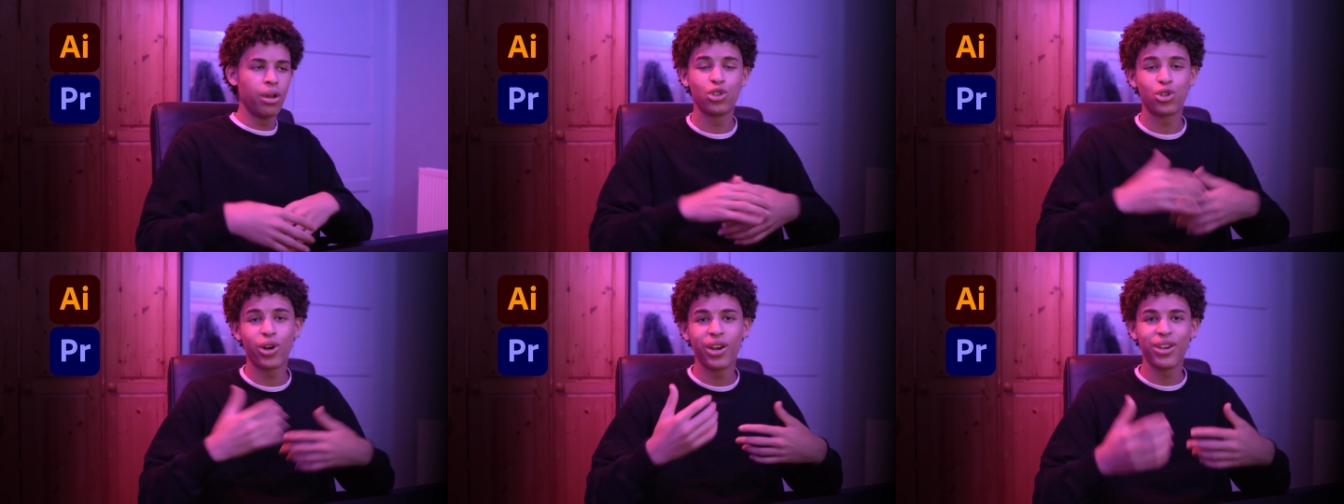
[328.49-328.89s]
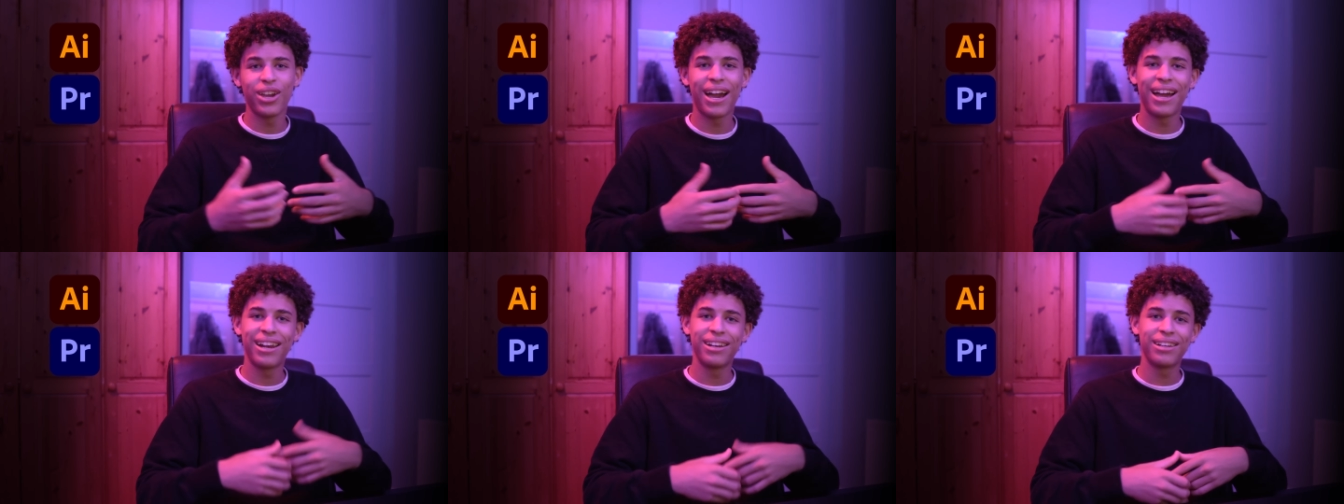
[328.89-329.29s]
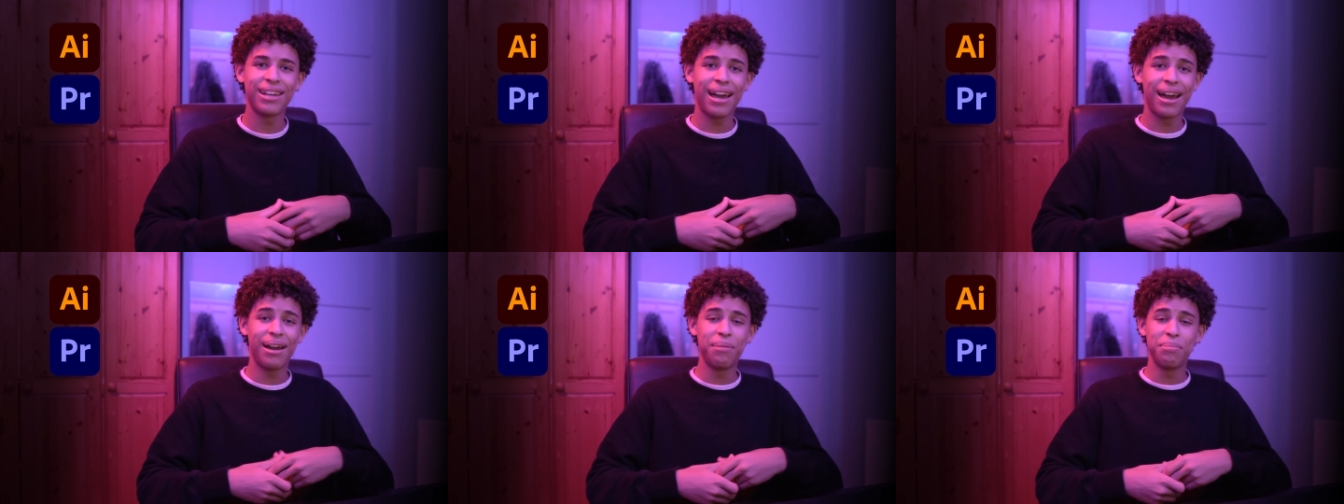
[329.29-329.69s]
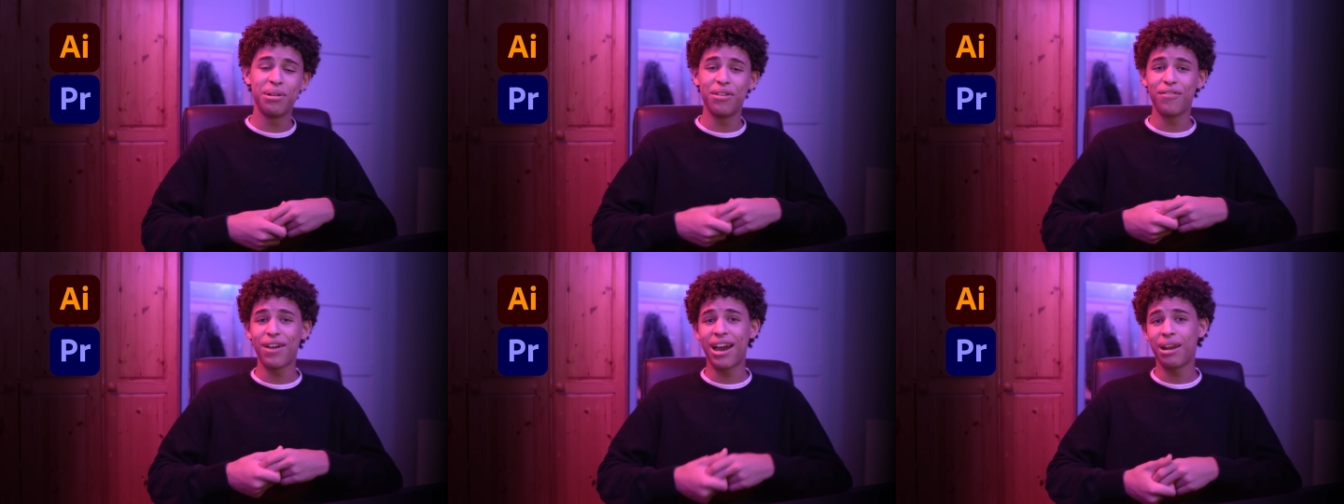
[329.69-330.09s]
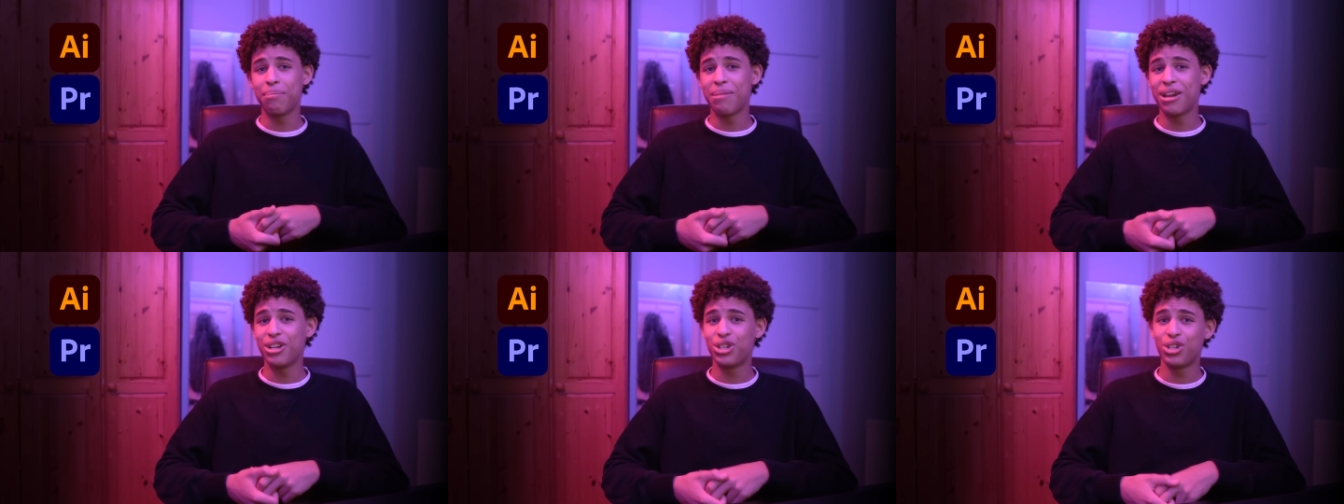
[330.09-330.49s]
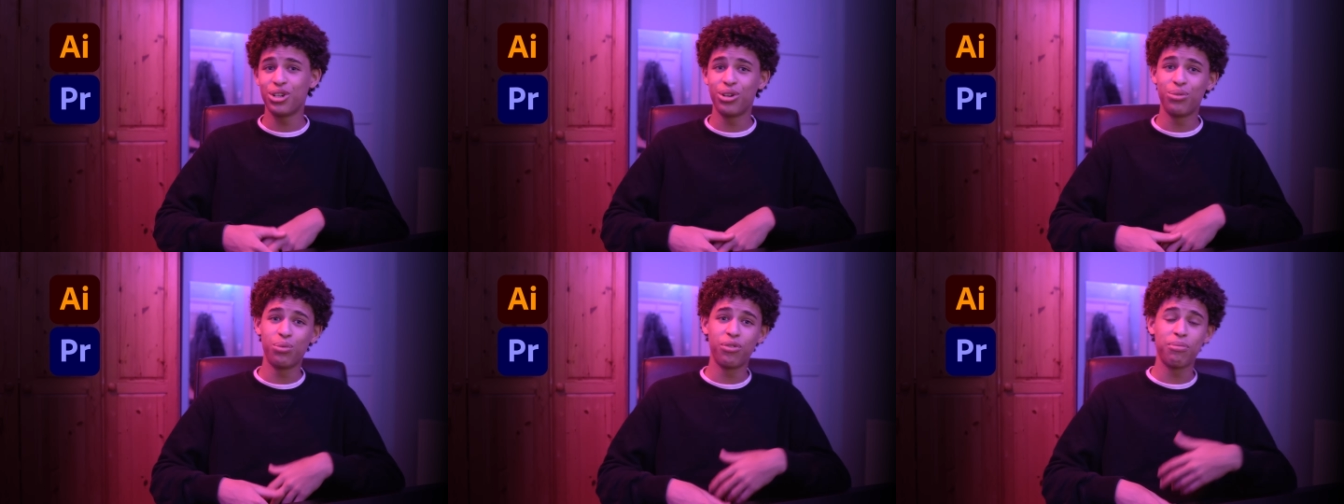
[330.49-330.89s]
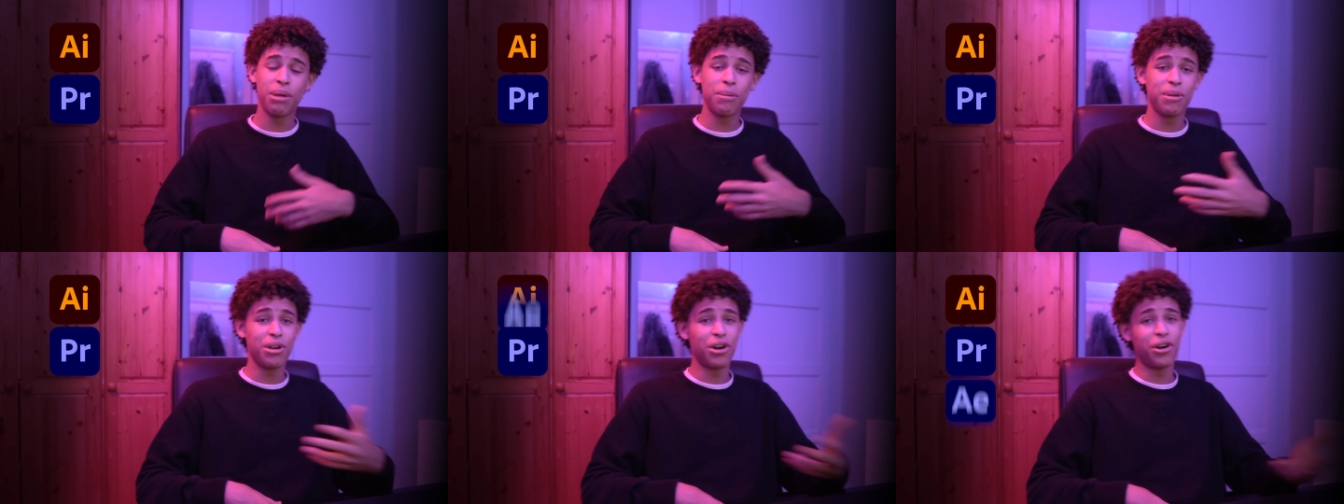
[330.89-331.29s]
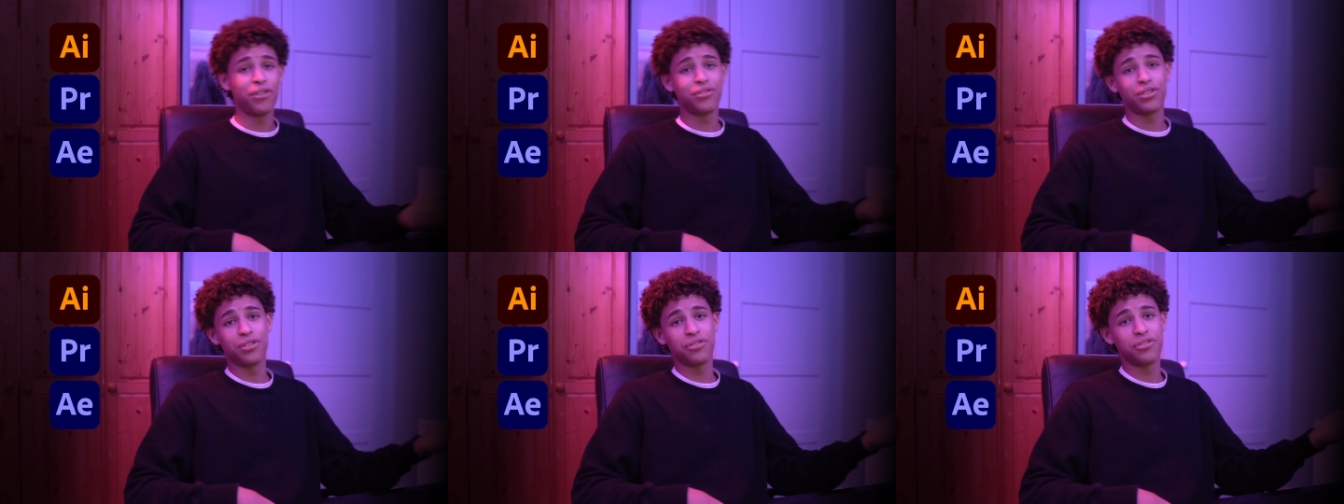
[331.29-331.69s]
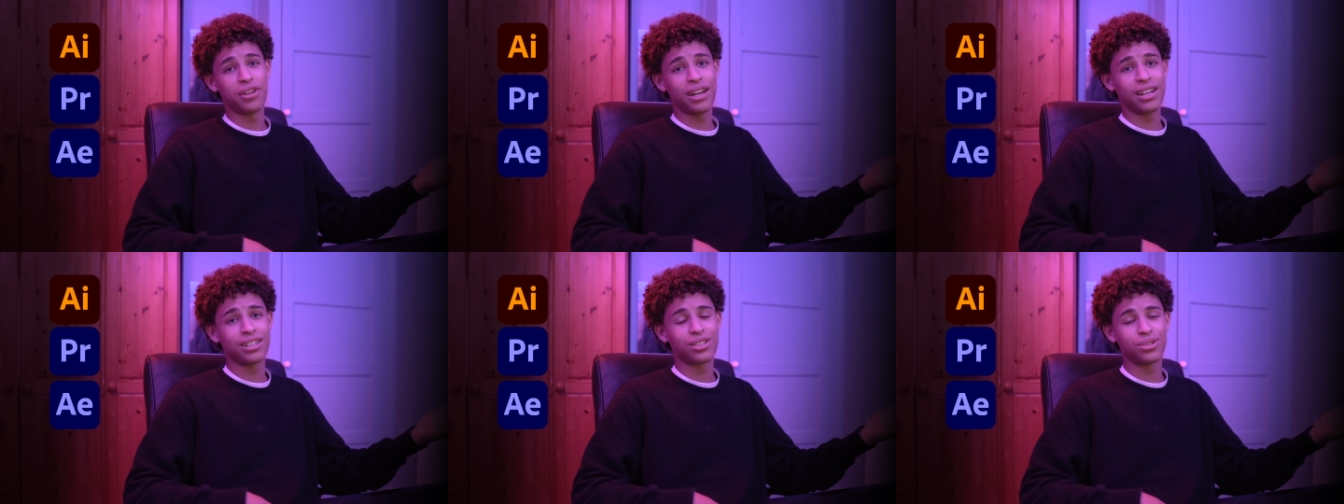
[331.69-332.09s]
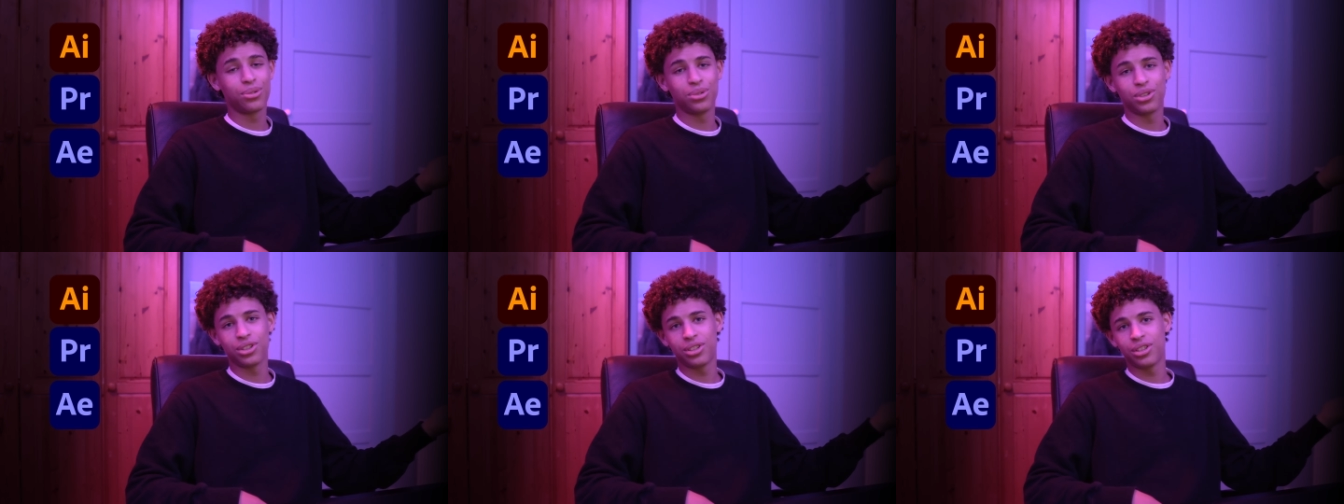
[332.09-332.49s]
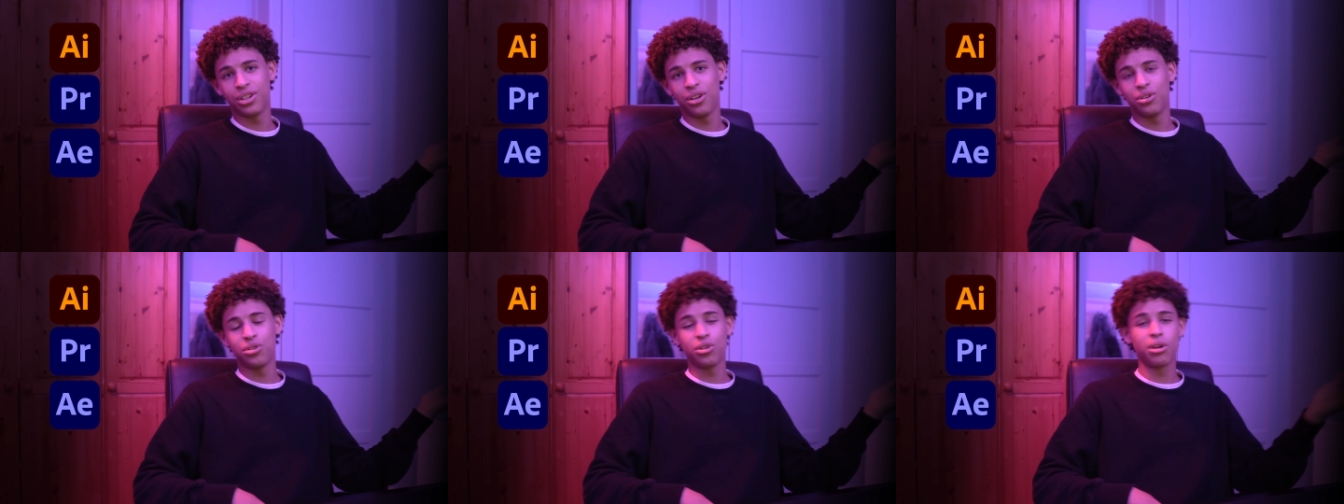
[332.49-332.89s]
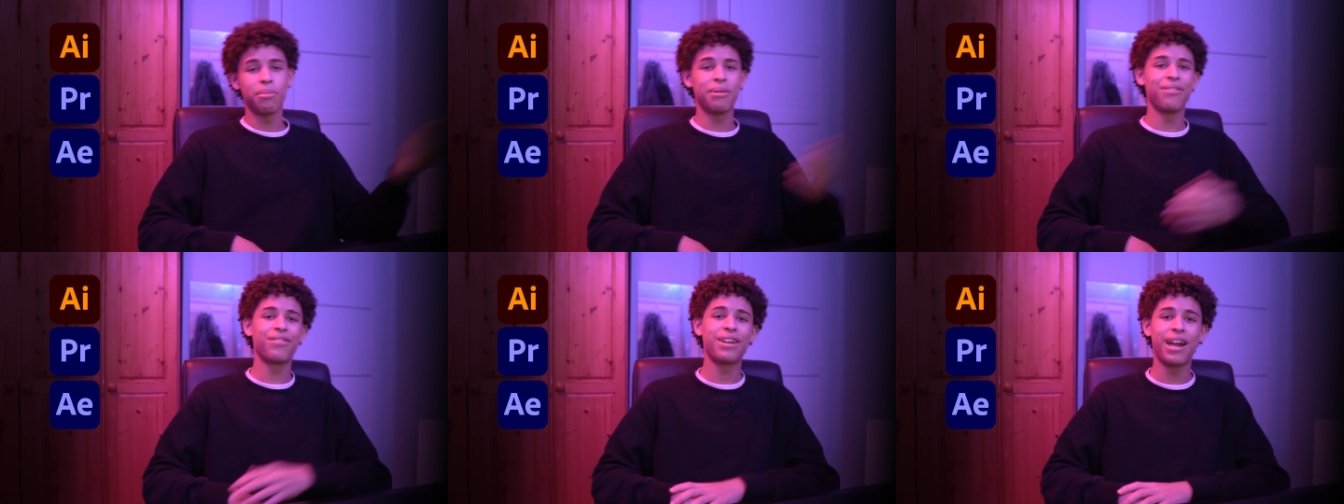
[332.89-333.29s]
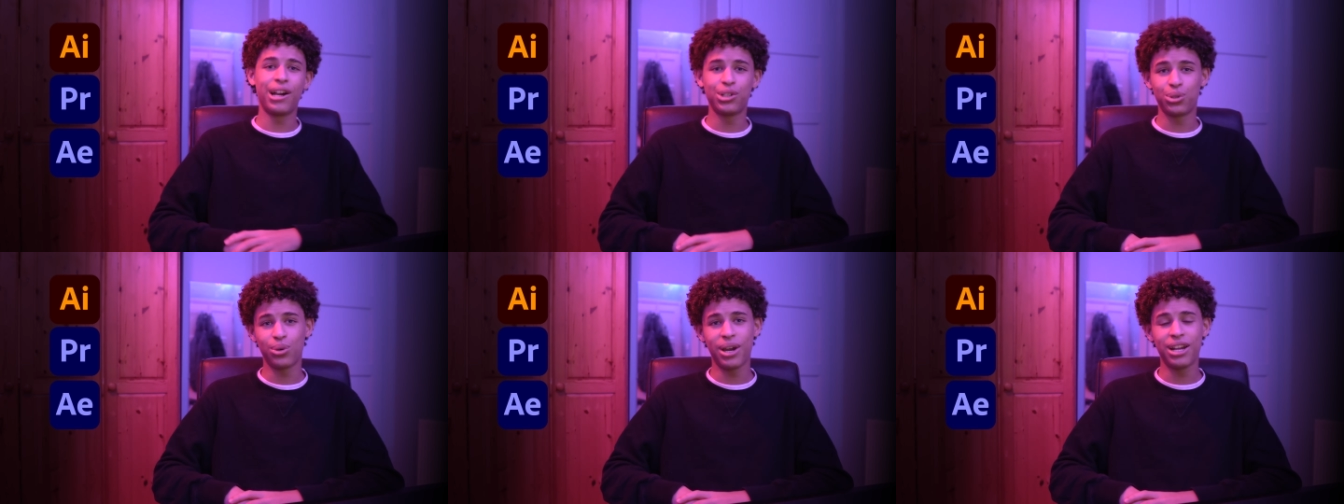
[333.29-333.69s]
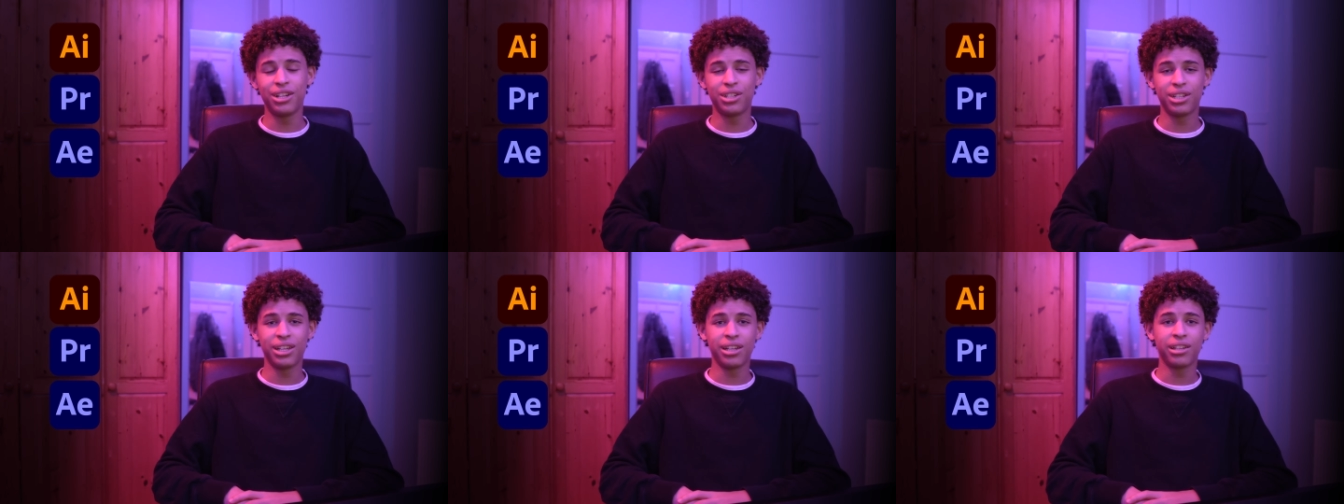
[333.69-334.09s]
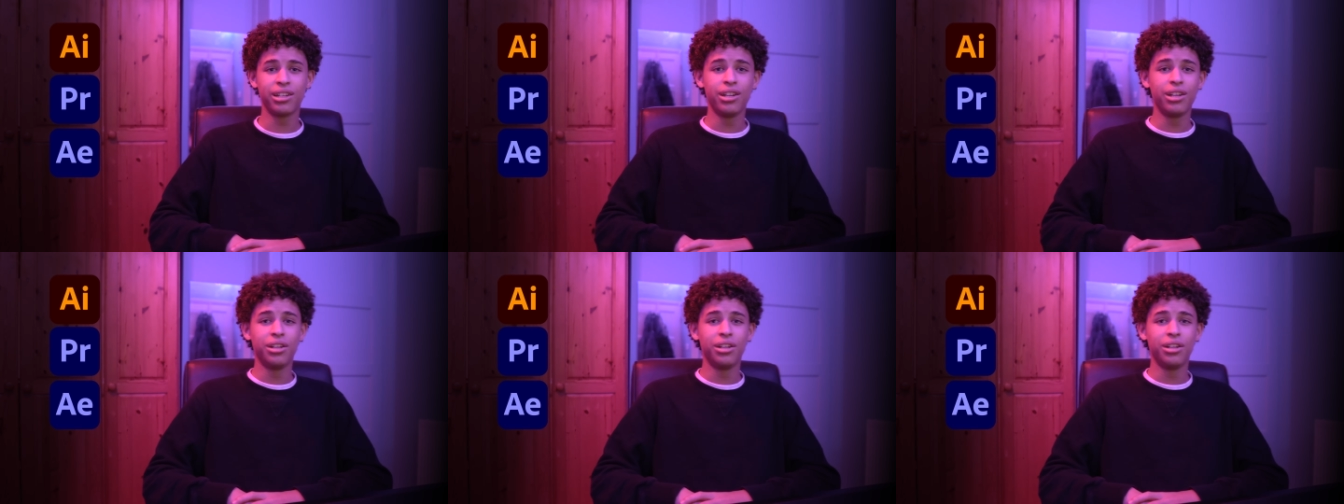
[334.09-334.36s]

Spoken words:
trying your hand at a bit of animation with maybe After Effects, or just, you know, doing a bit of casual editing